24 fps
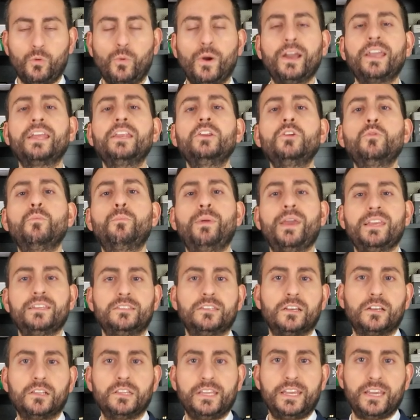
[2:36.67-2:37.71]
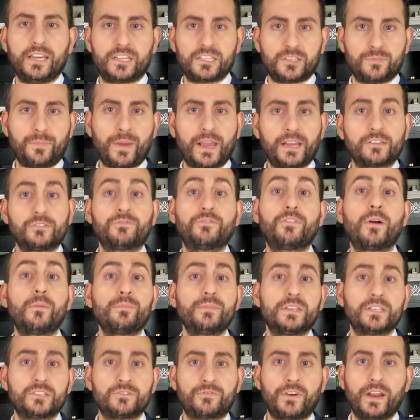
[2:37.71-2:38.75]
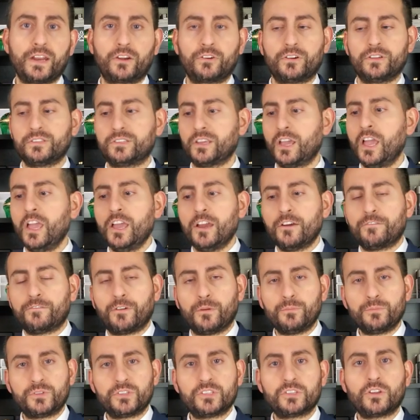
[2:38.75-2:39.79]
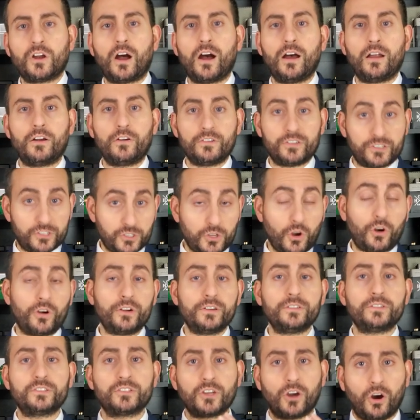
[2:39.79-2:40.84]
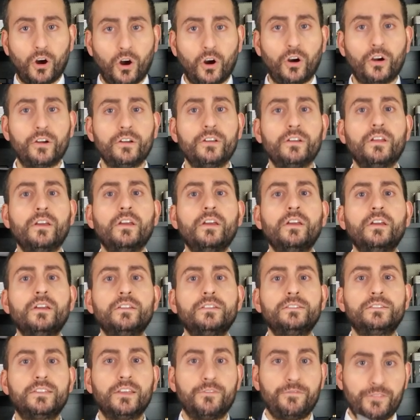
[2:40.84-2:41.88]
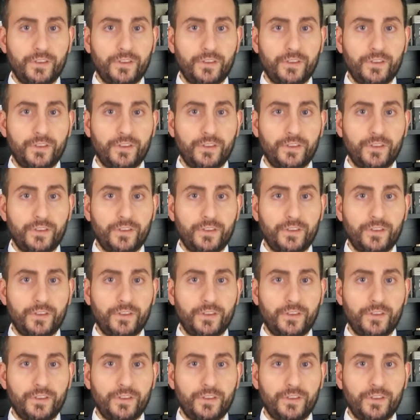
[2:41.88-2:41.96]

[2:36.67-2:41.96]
What can you basically expect from this fragrance from start, start to heart, to